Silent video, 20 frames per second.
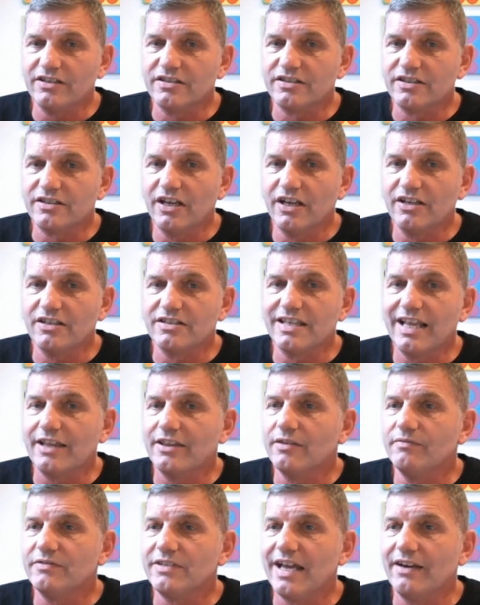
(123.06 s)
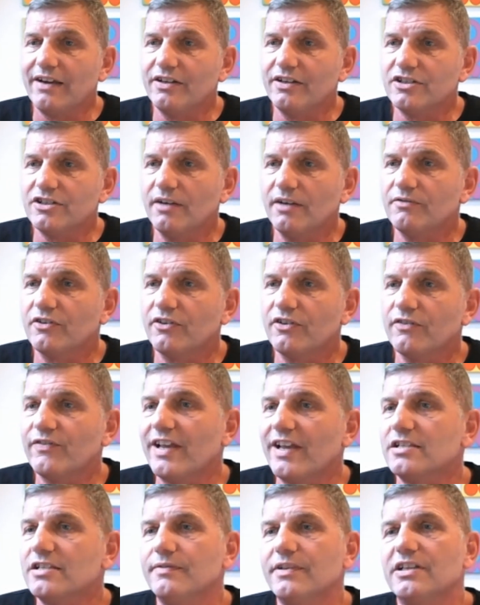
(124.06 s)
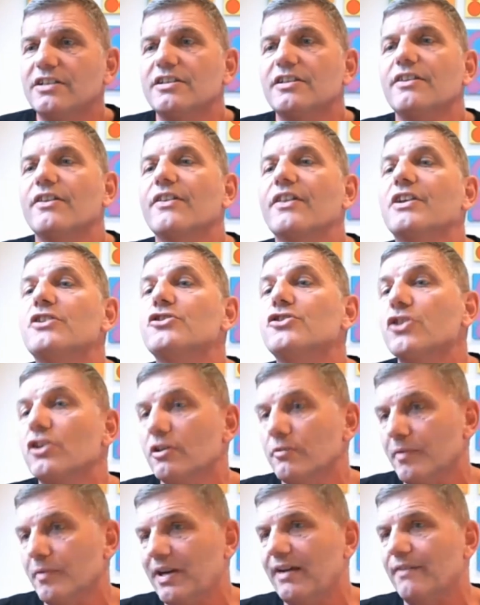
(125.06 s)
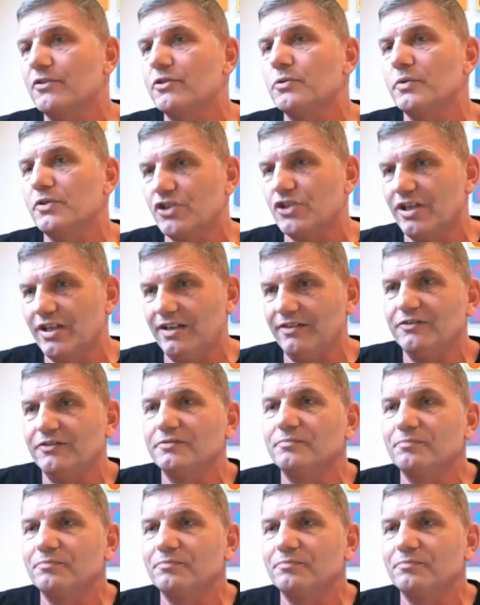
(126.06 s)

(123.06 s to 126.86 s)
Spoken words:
has let them down in terms of the flexibility that they should have been able to achieve.